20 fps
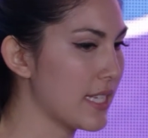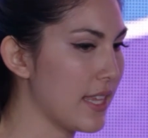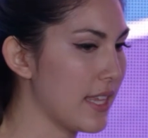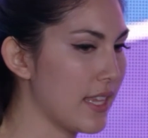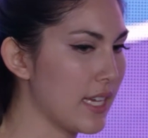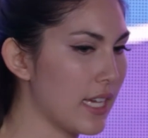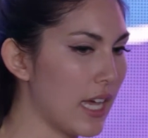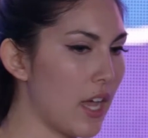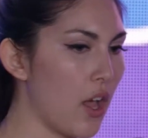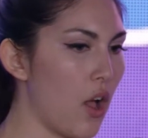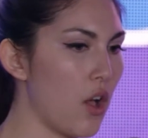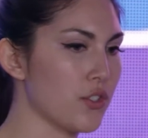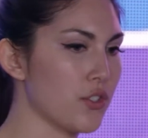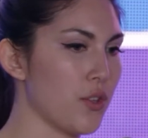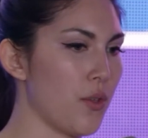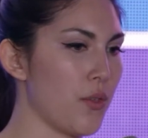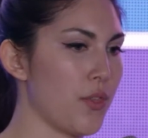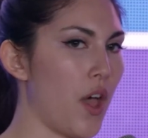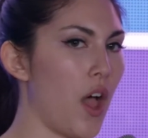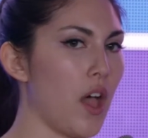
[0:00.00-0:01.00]
I think I
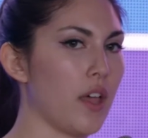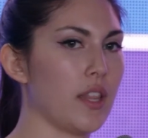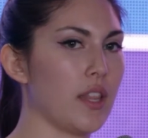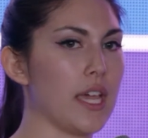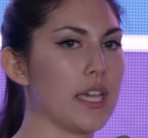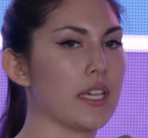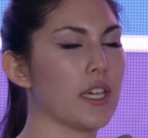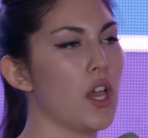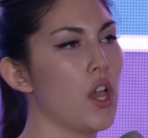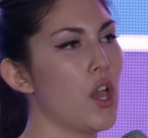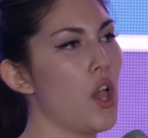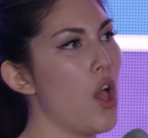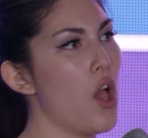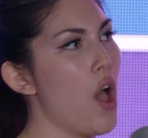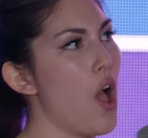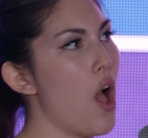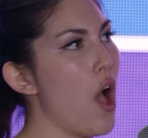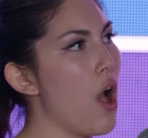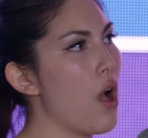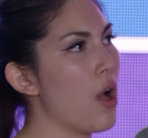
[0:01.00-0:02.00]
also thought like,
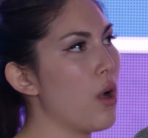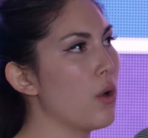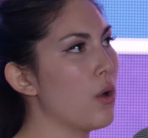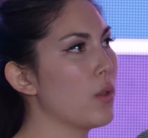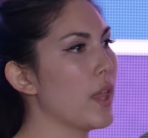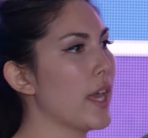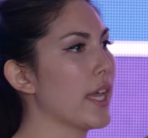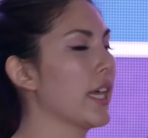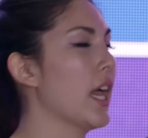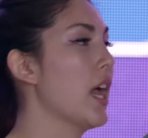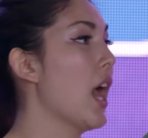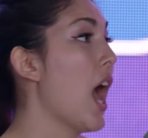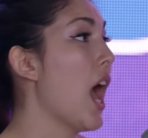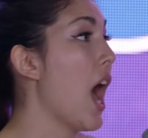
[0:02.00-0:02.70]
oh, like